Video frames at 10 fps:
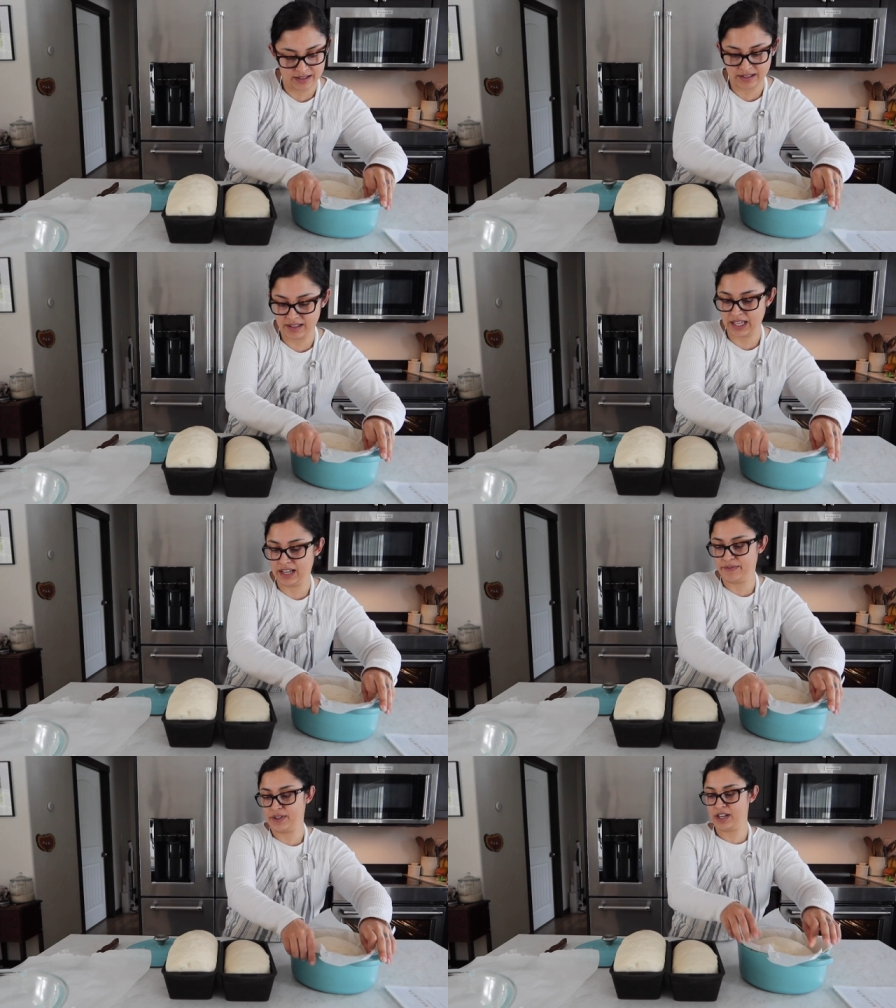
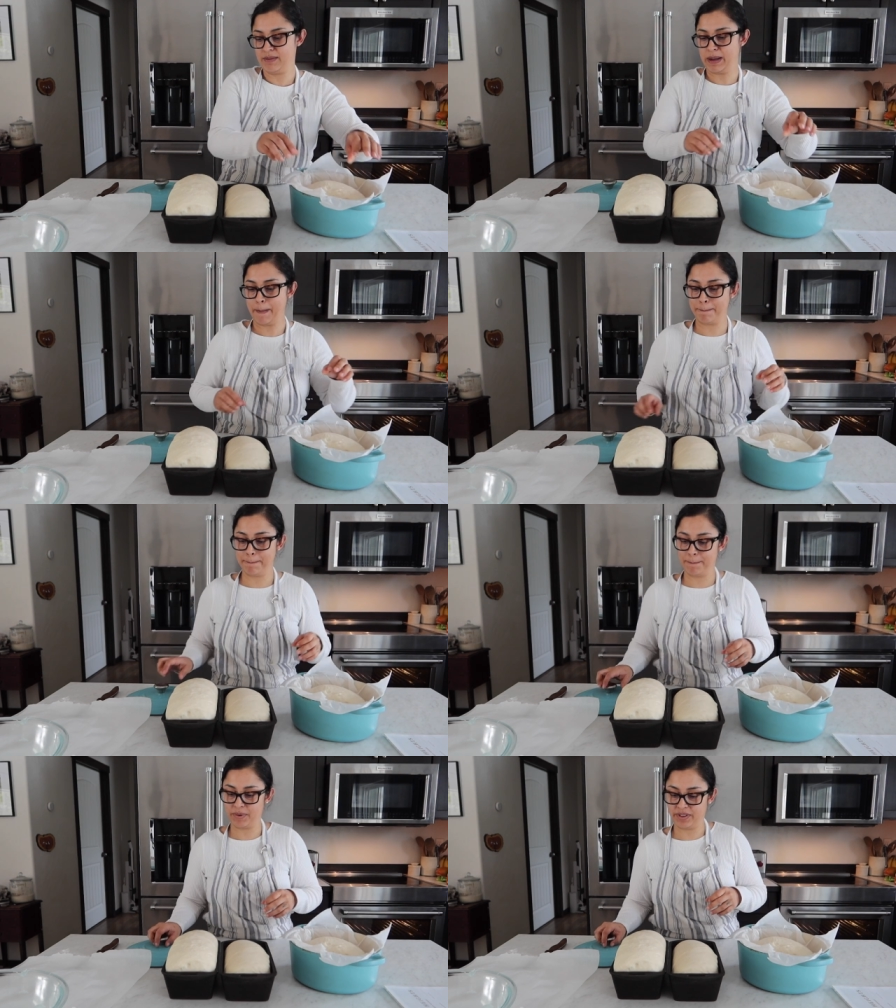have come up.
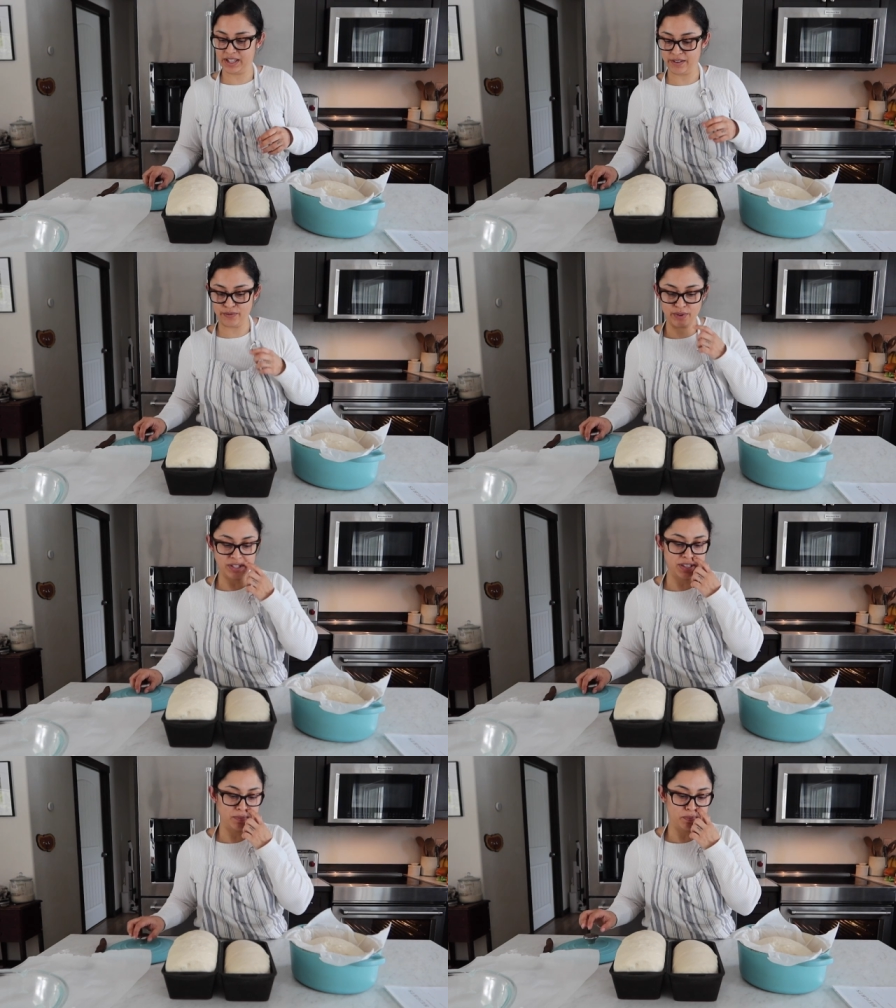They have
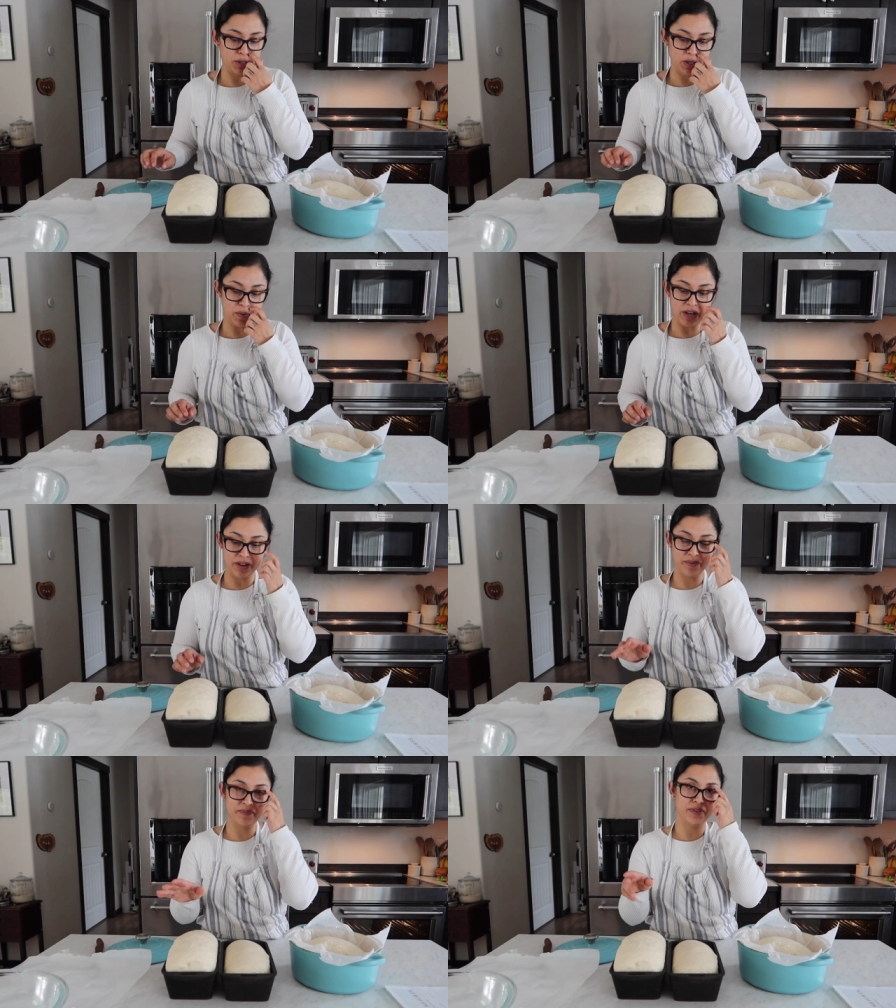risen pretty
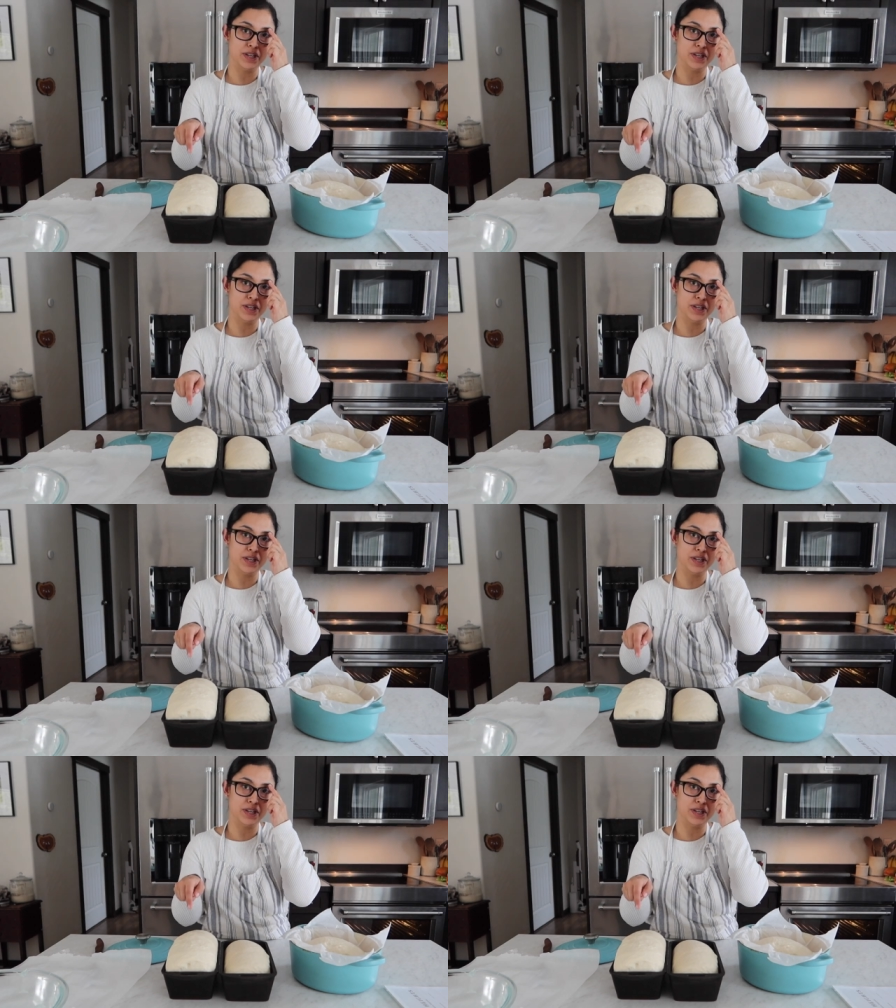well.